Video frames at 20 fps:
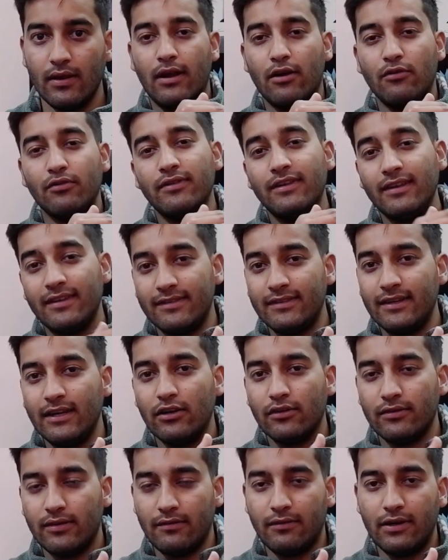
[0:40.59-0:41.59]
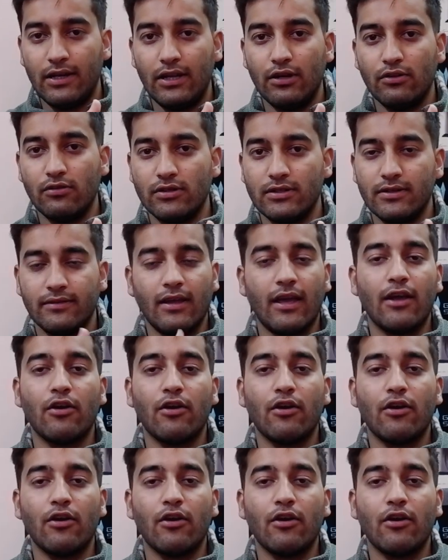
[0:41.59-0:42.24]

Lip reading: around 16 or 17 questions.